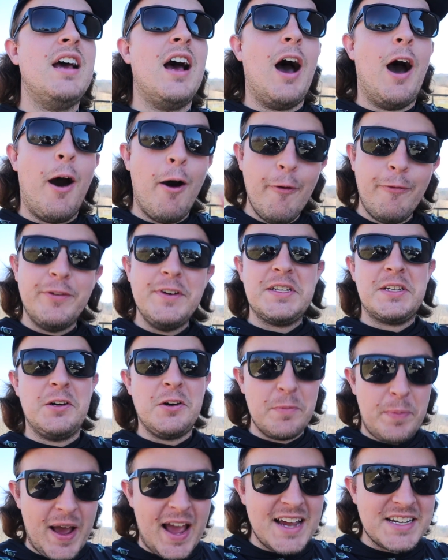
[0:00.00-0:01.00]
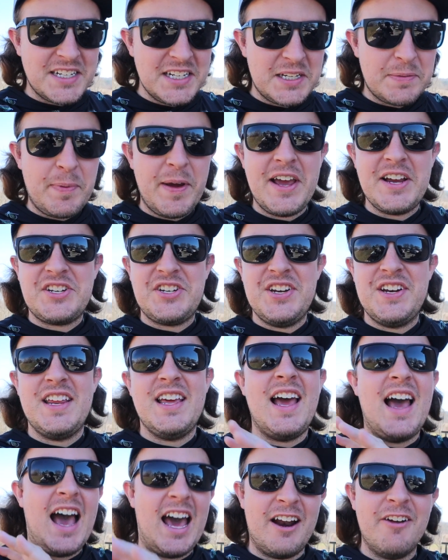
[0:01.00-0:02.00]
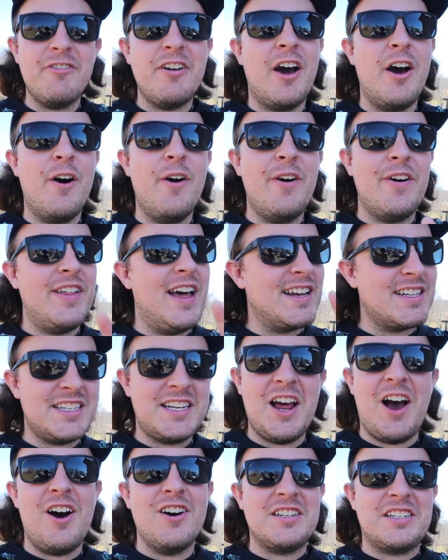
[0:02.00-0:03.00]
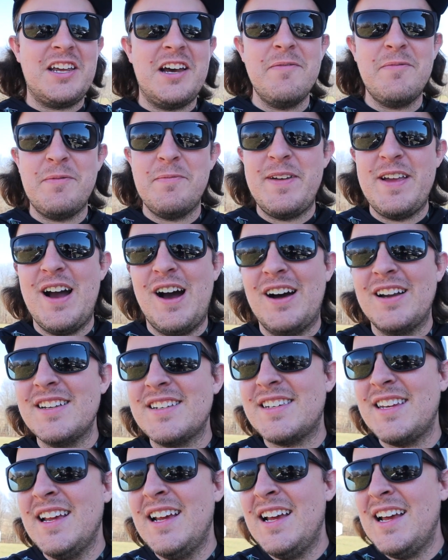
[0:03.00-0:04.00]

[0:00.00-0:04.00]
Hopefully it's going to pass inspection. I don't know. That's a toss up, to be honest.